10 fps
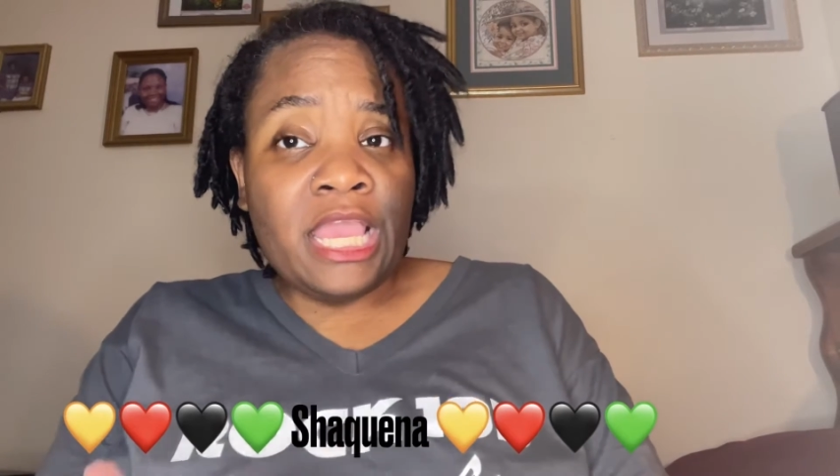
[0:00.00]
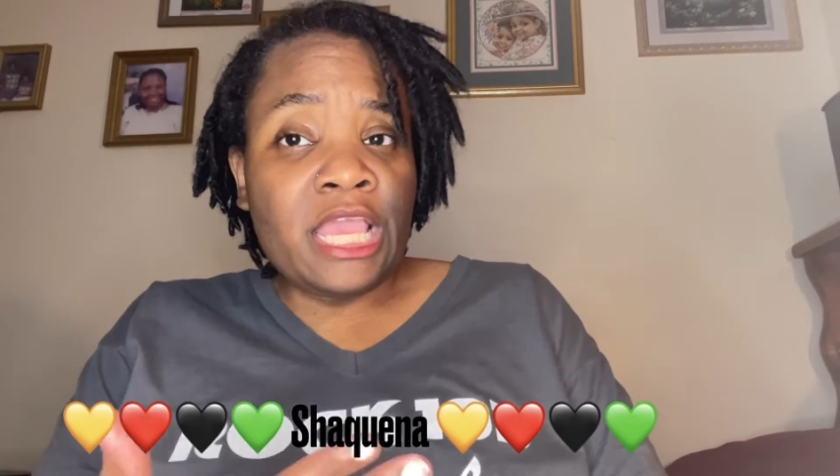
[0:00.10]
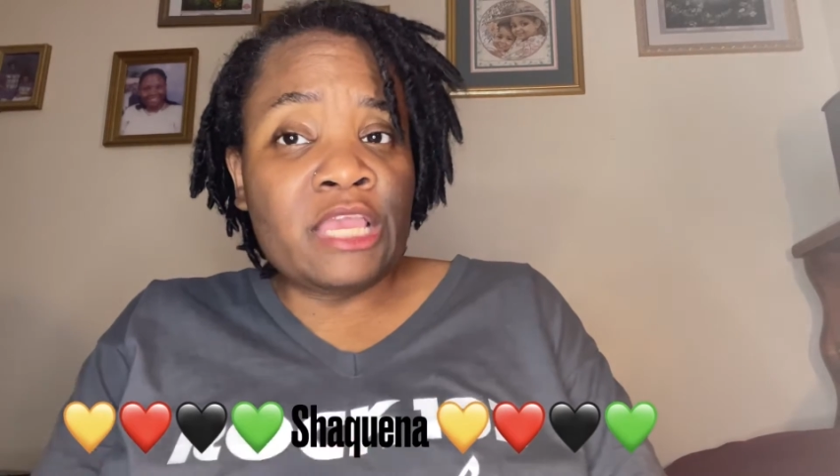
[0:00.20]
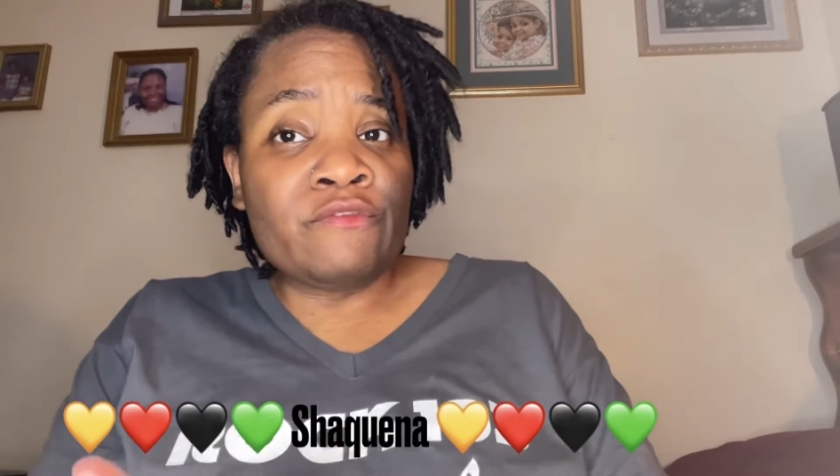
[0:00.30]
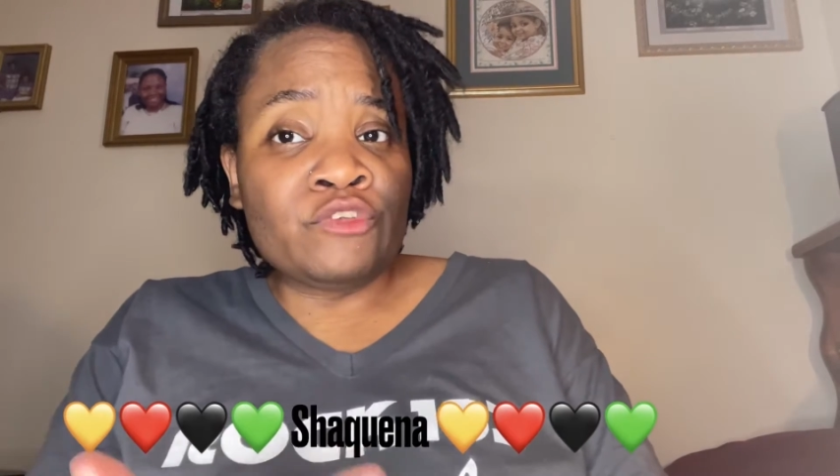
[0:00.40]

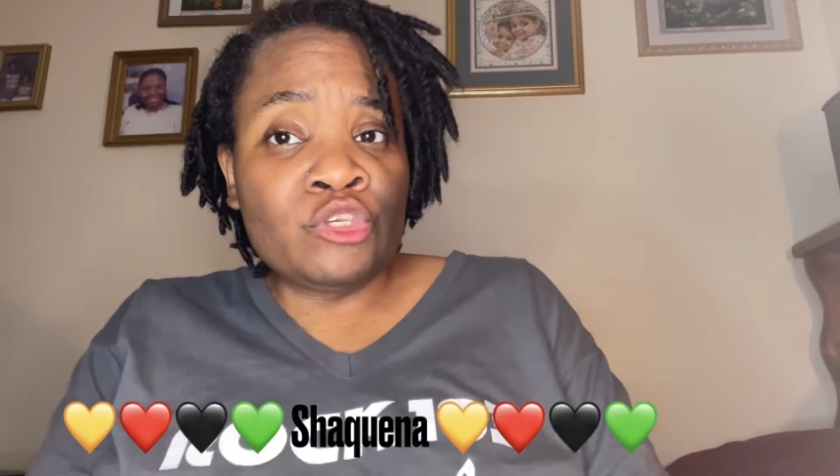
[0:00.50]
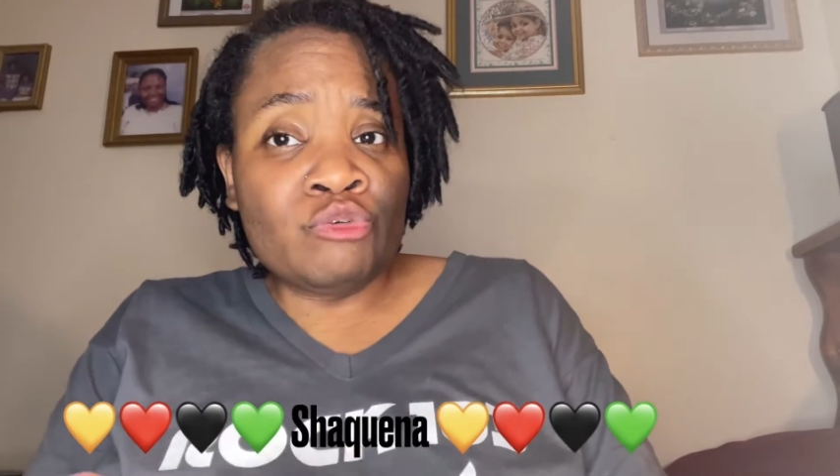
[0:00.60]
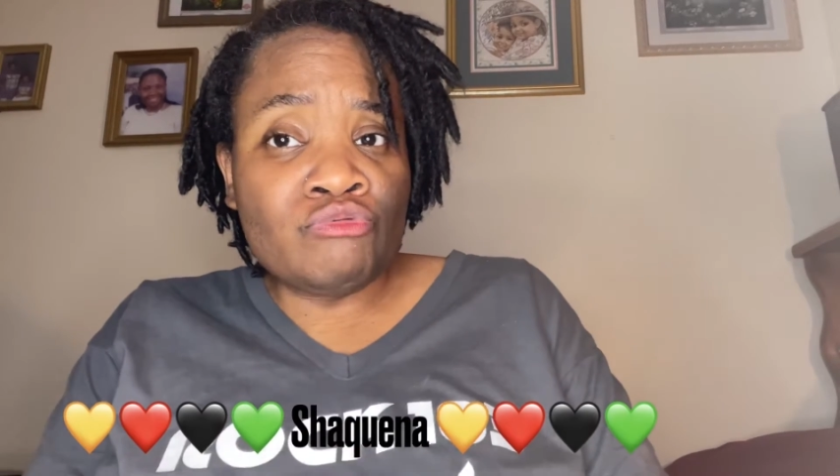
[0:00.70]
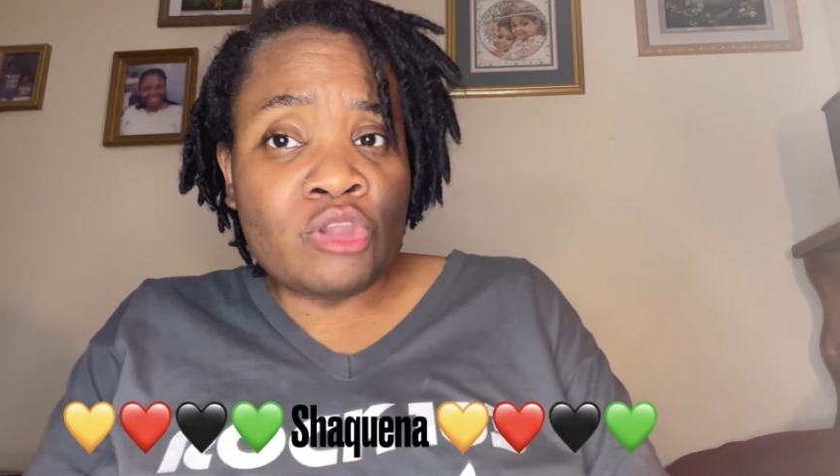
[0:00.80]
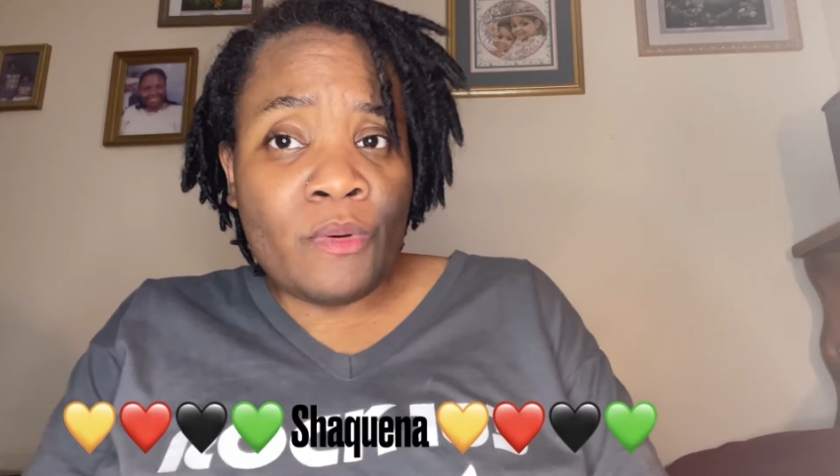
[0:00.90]
If
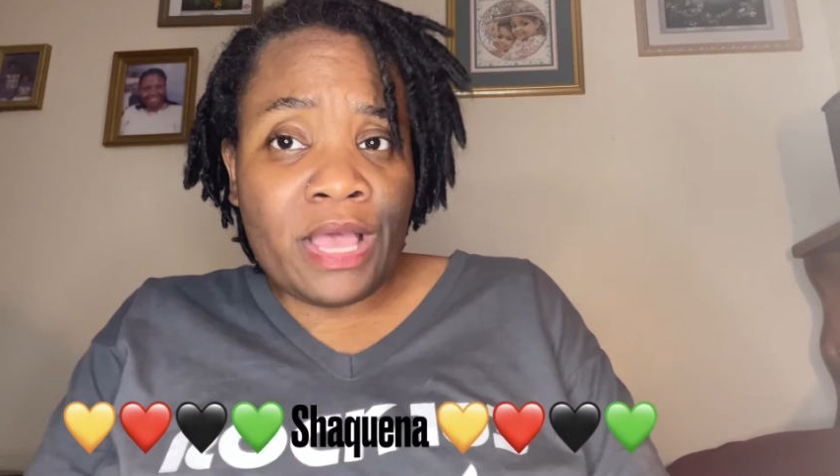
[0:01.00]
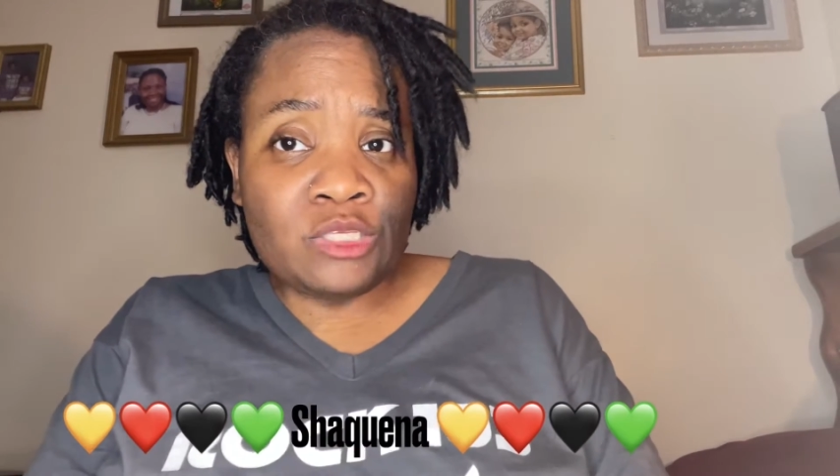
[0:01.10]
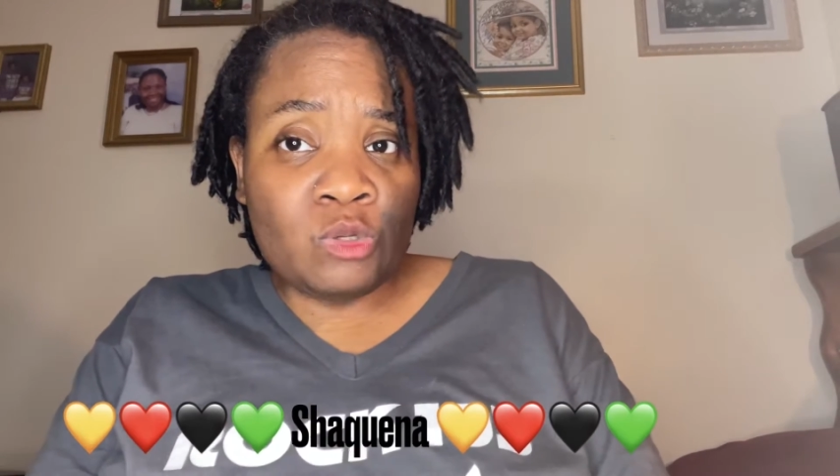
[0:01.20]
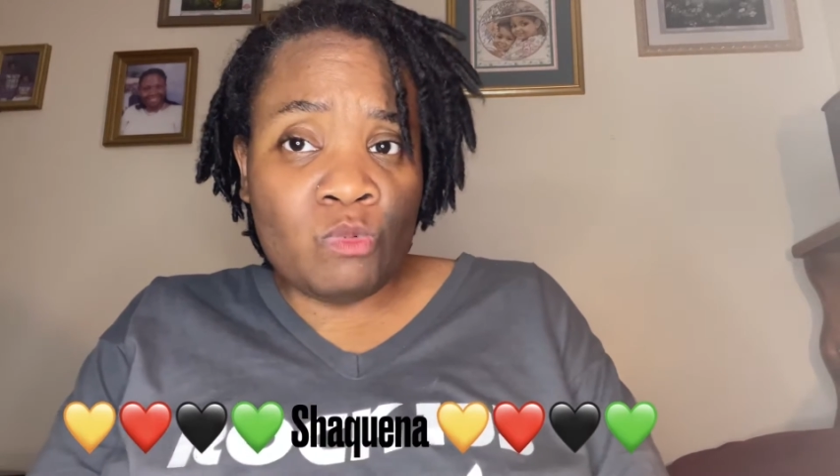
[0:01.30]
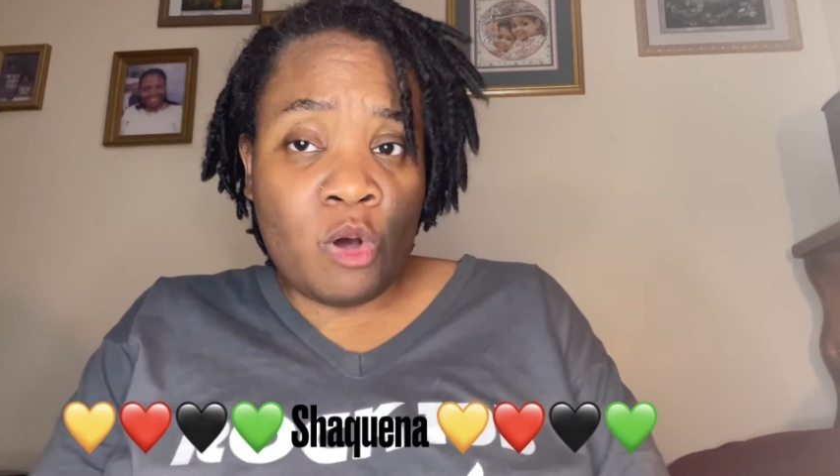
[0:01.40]
you know
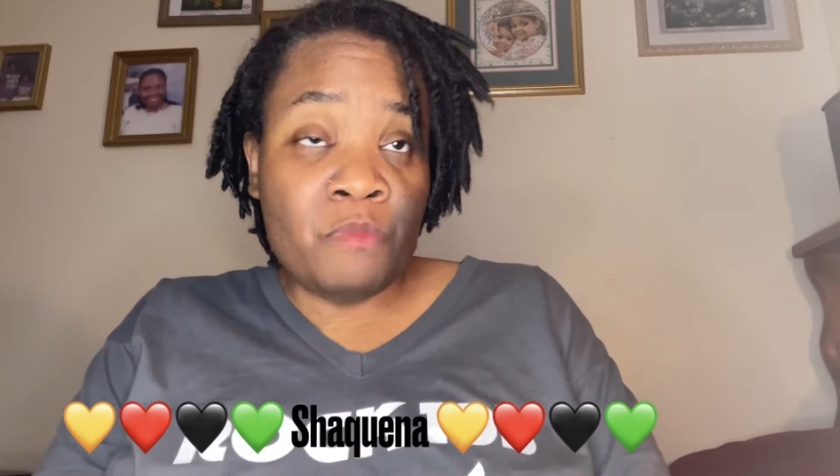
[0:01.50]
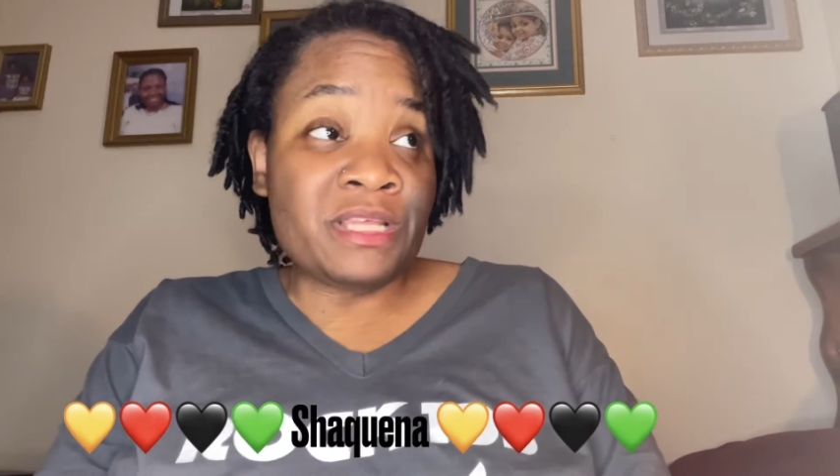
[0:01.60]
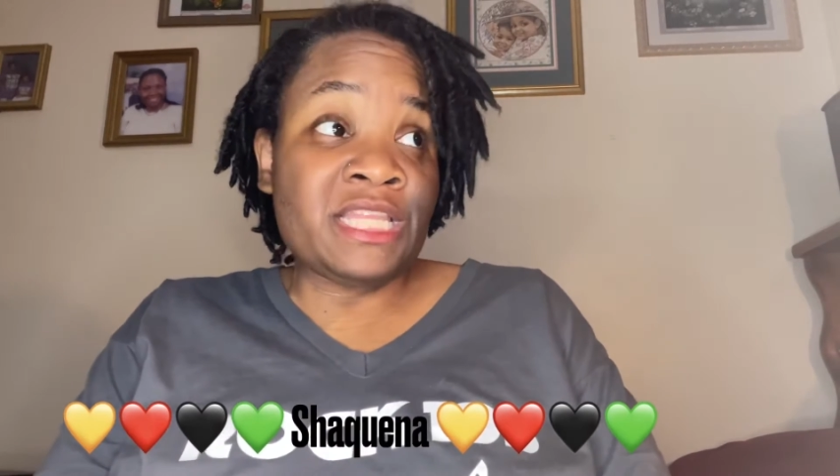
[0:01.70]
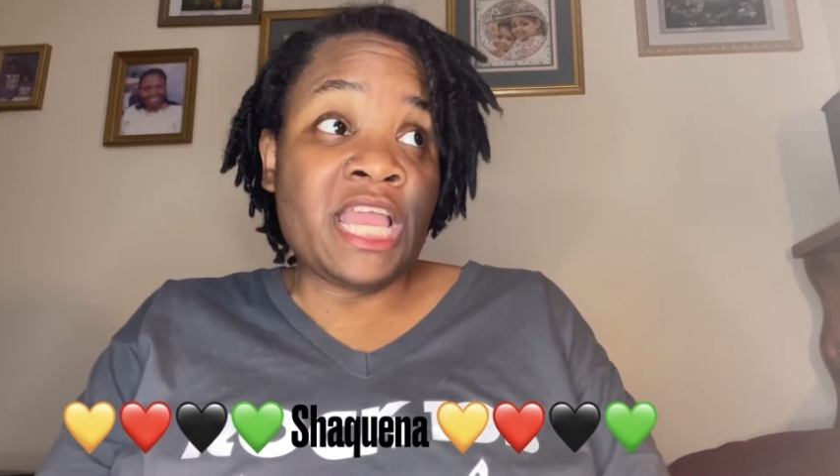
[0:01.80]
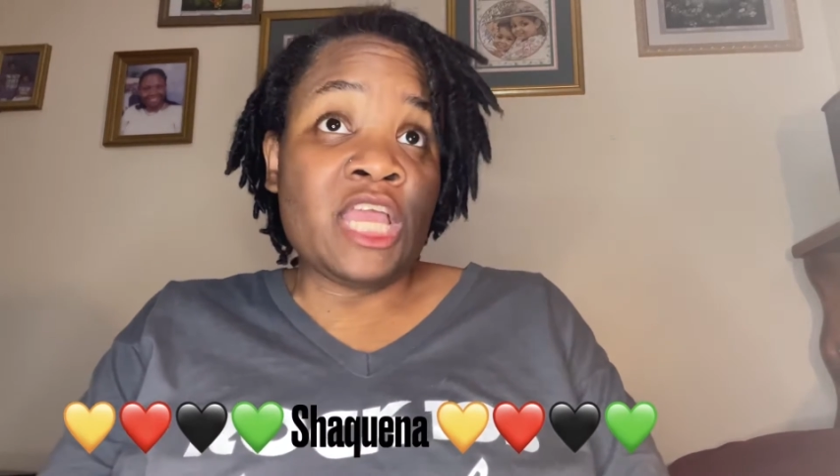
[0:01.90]
as a
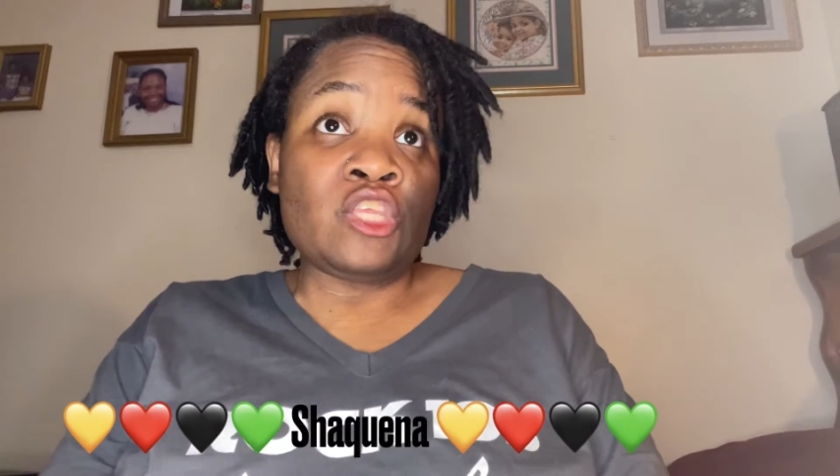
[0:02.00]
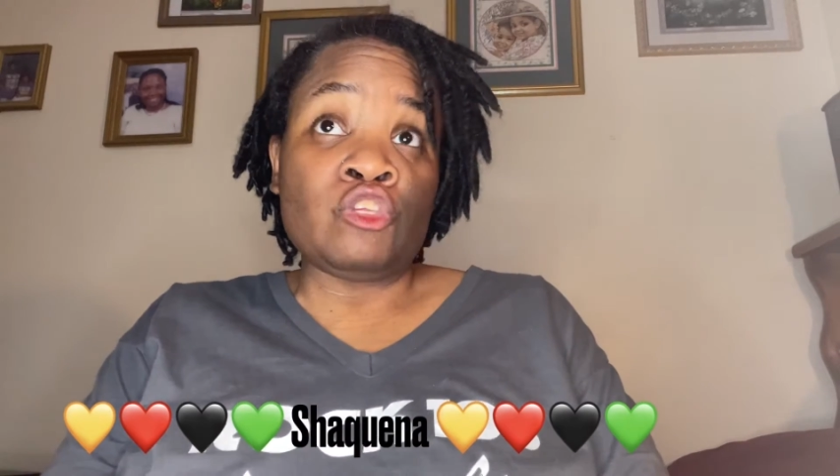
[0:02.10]
woman that